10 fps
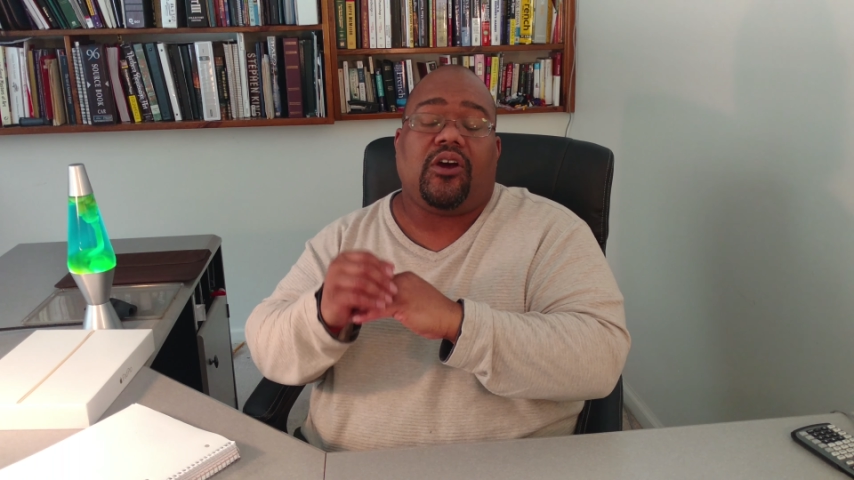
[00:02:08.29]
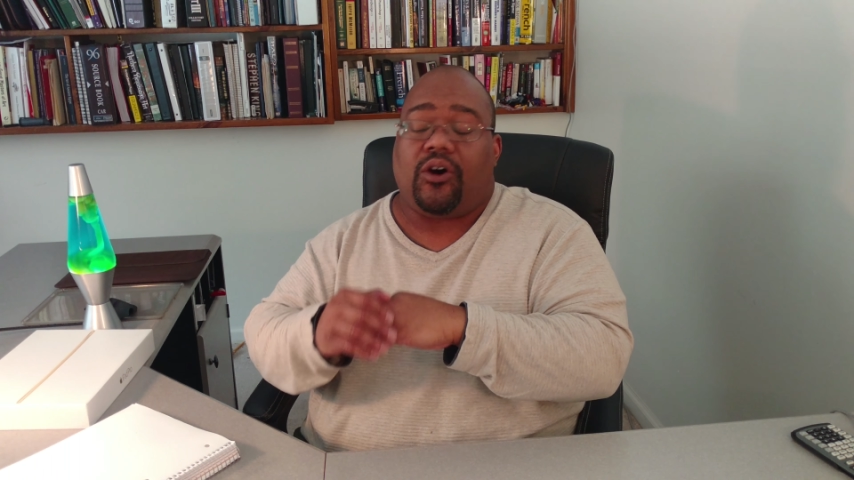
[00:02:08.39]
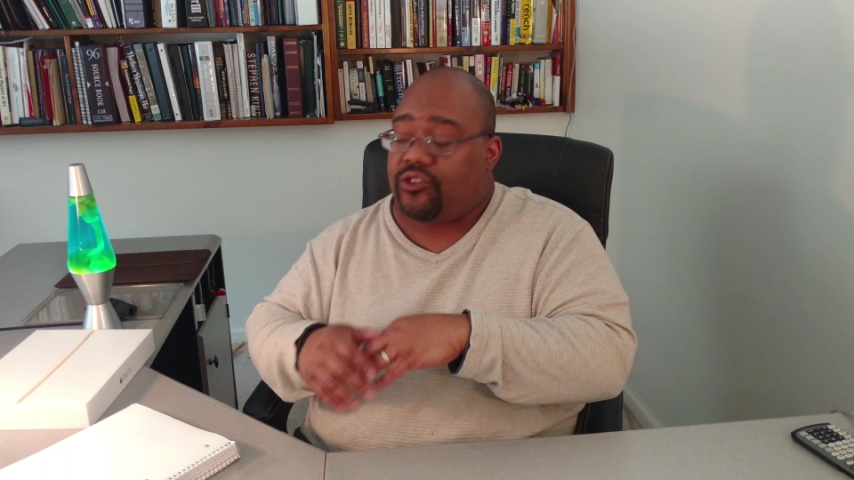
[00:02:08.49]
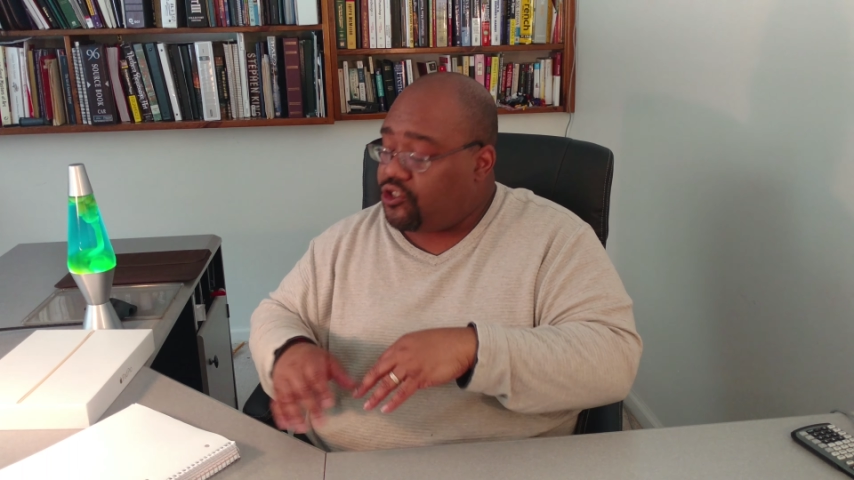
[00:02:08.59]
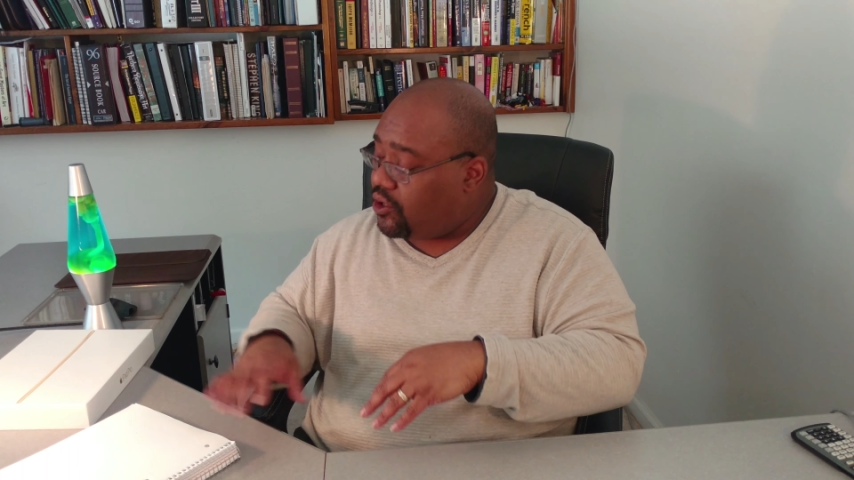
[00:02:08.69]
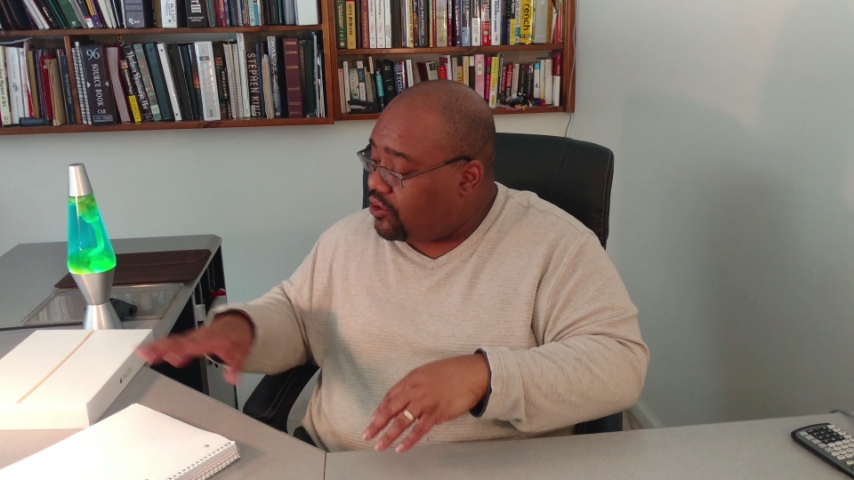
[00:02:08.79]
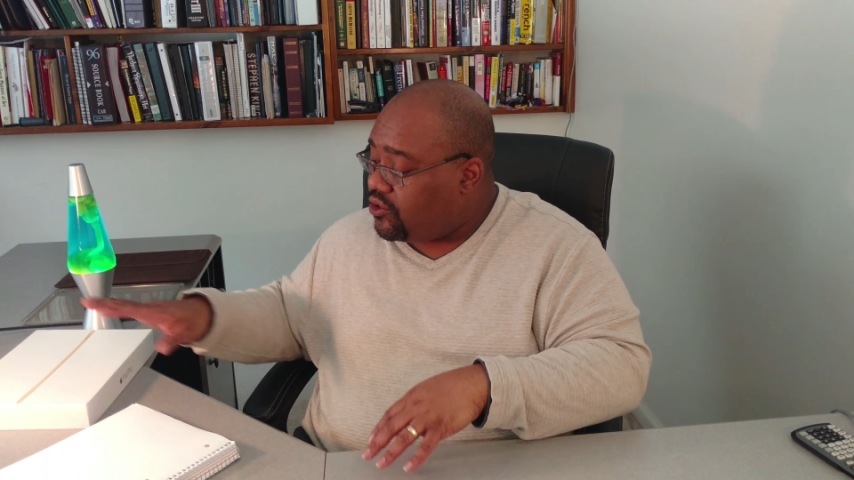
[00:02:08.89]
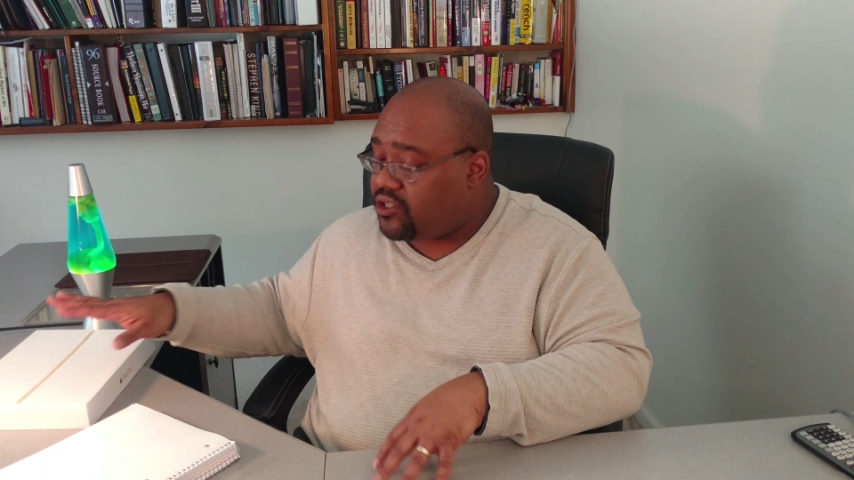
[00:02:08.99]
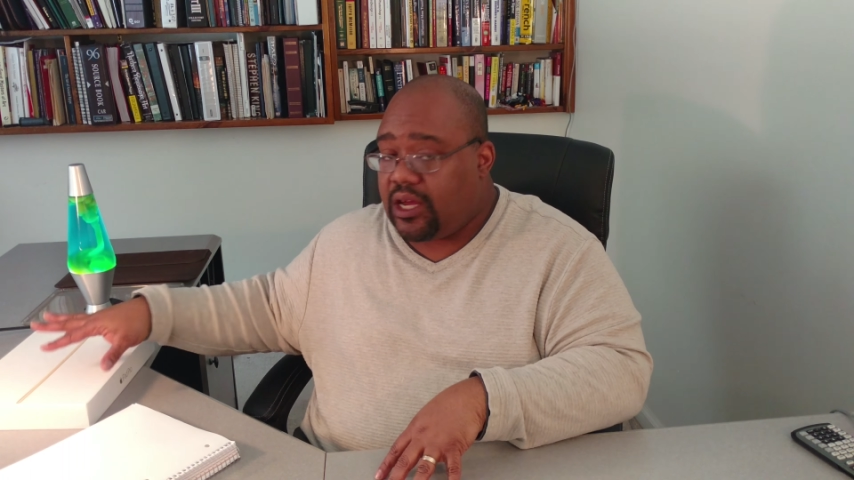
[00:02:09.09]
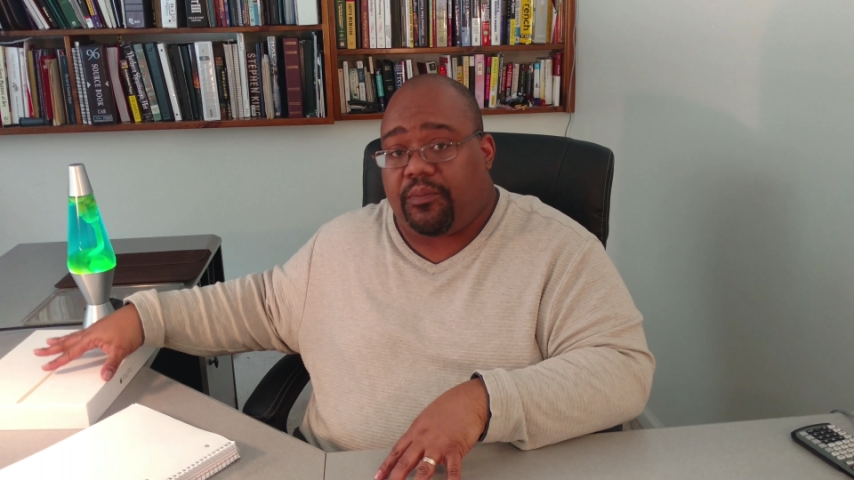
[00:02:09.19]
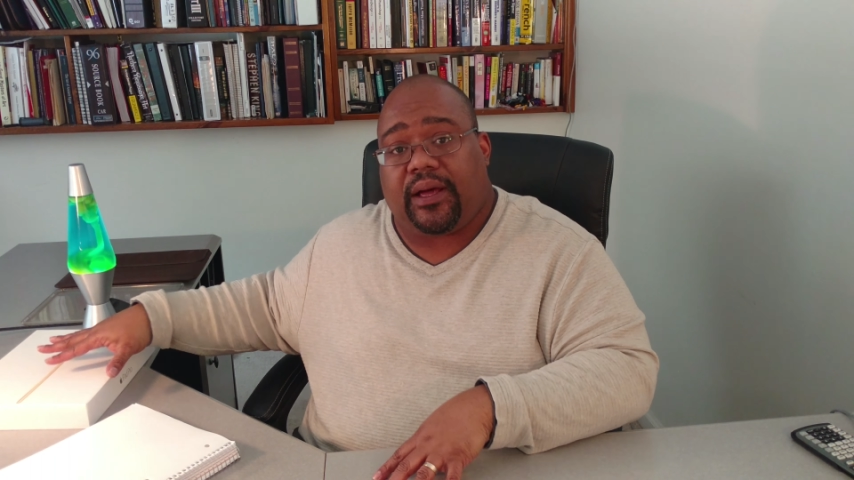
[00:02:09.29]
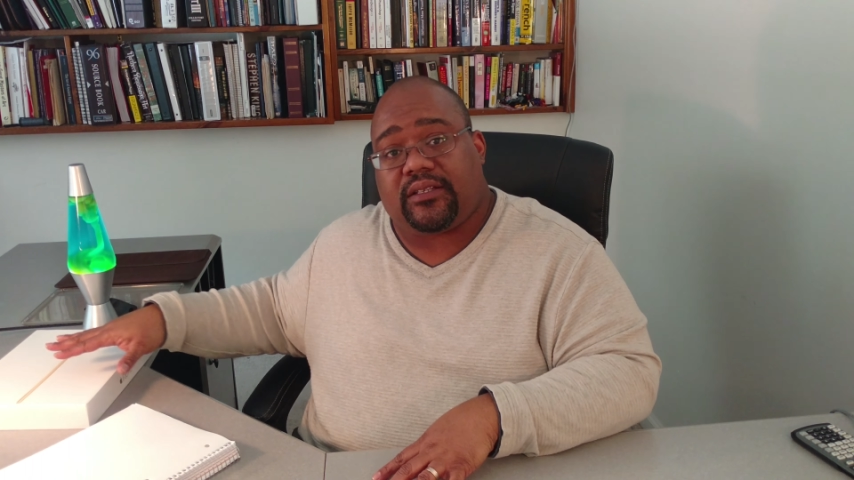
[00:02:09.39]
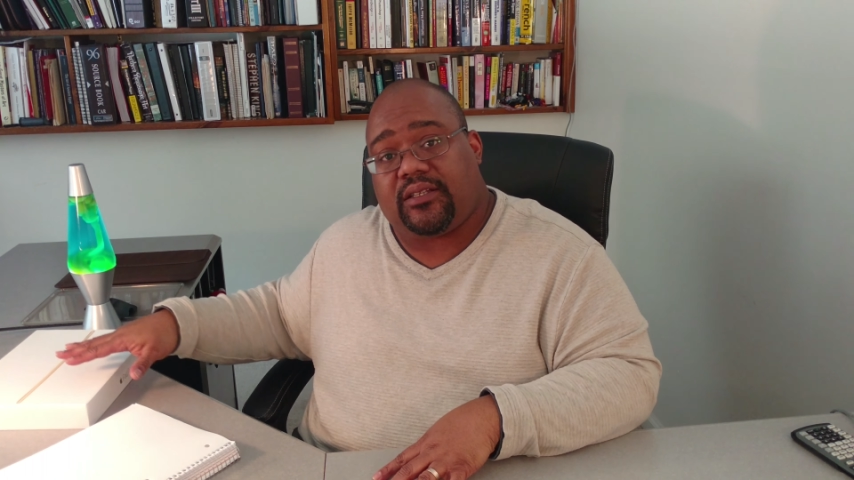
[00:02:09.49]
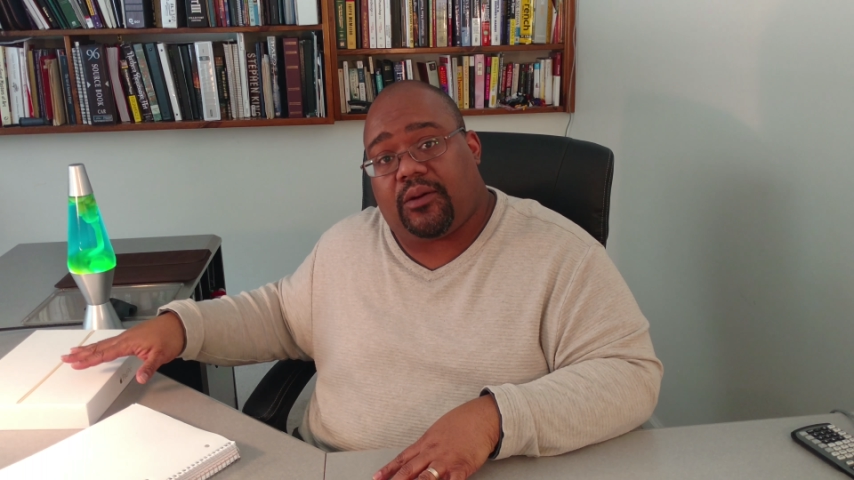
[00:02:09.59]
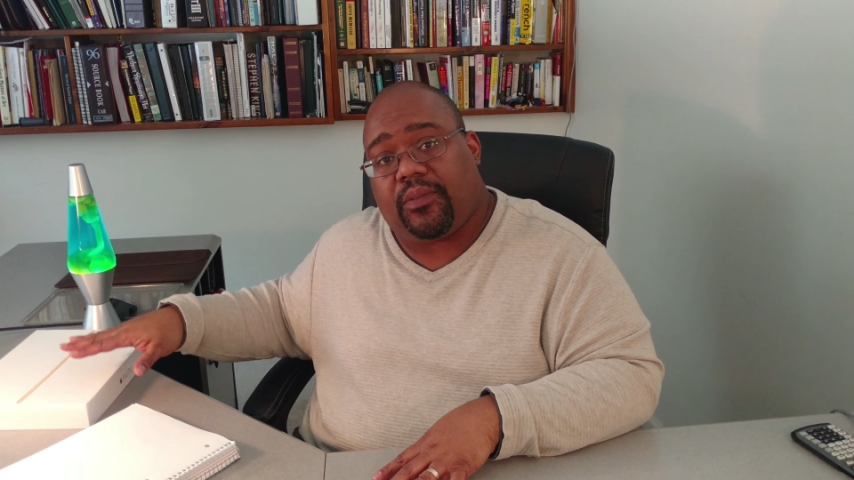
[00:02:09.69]
on showing you step by
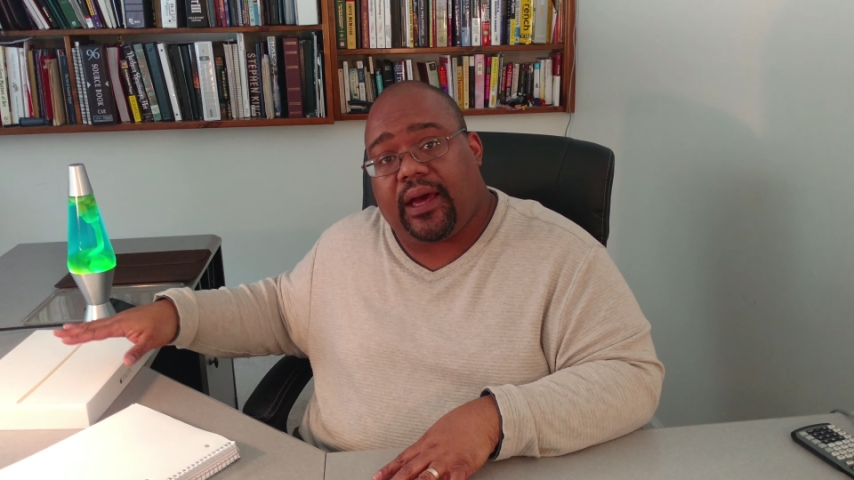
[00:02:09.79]
step